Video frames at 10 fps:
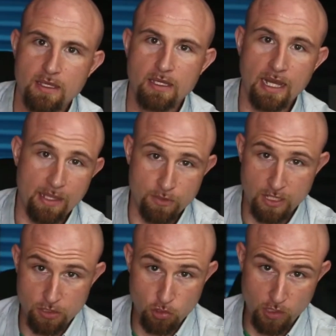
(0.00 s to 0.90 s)
Uh, that was a
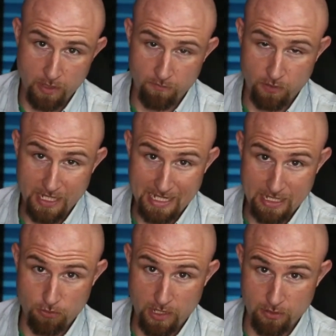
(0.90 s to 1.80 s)
consortium for DID
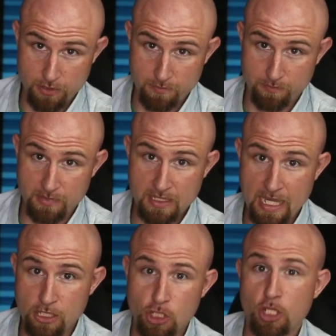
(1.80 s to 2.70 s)
creators,
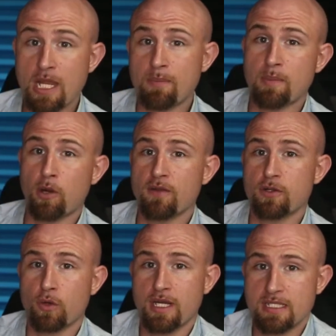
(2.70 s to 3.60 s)
saying she could not be part of an
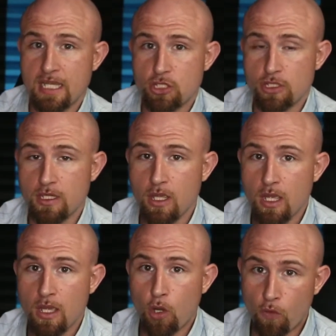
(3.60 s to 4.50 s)
organization
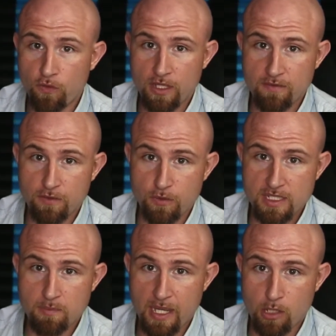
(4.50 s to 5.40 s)
overly
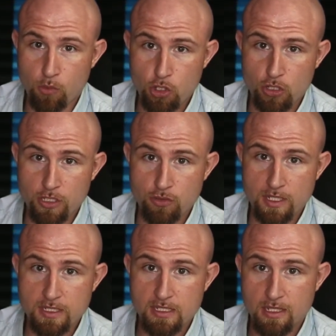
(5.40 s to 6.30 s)
influenced by commercial
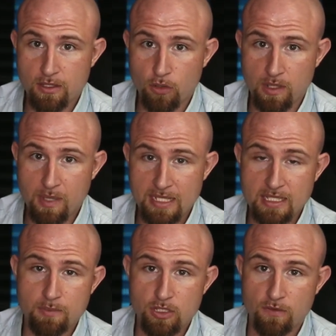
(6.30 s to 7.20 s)
interests that only pays
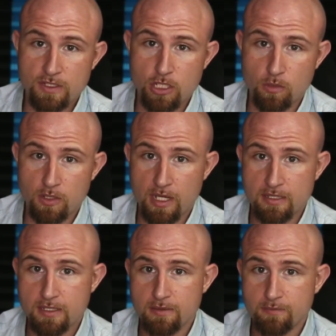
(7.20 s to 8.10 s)
lip service to human
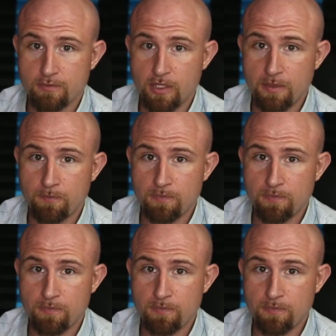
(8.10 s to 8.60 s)
rights. Right?